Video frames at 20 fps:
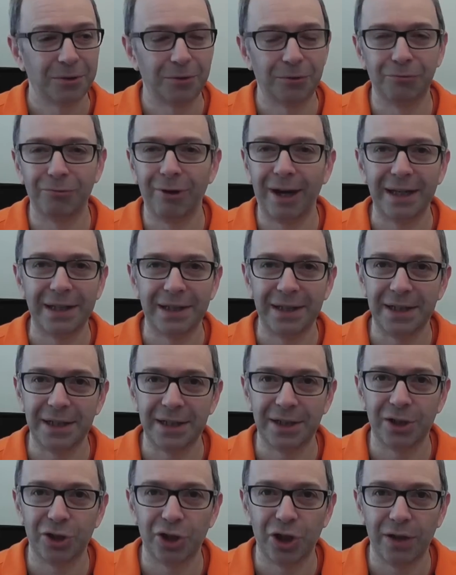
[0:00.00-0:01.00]
great that
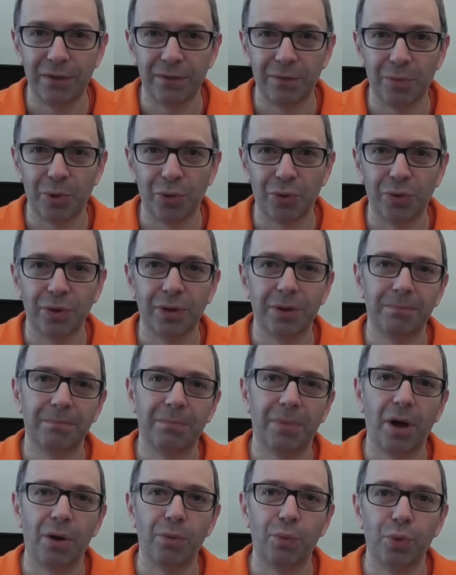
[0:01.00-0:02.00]
it's achievable,
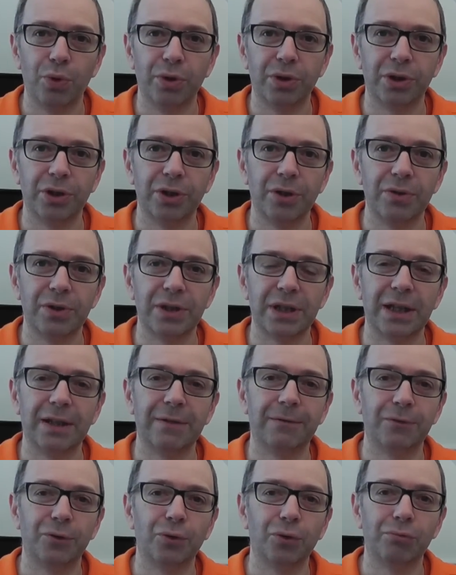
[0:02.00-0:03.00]
but I wouldn't use it
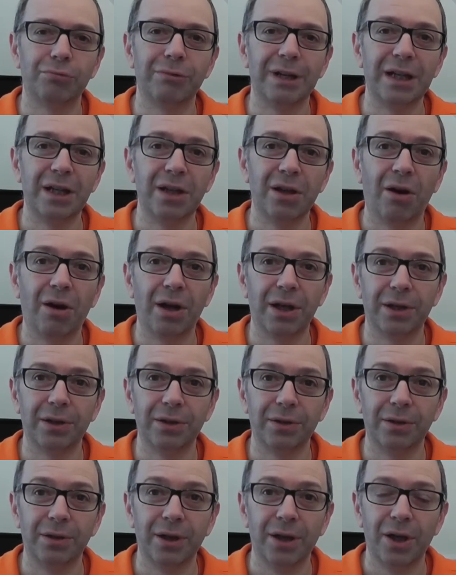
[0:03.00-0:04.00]
if you're
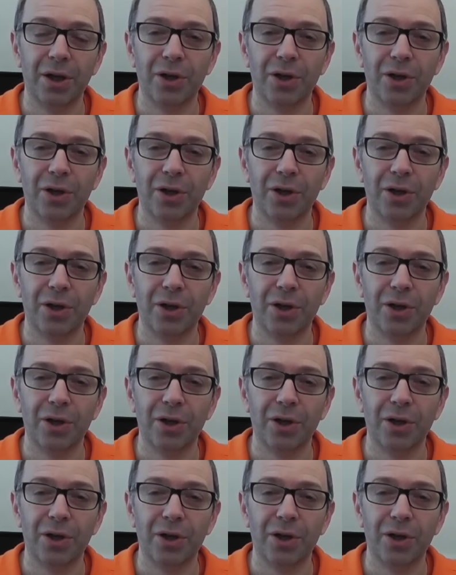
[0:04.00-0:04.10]
reliant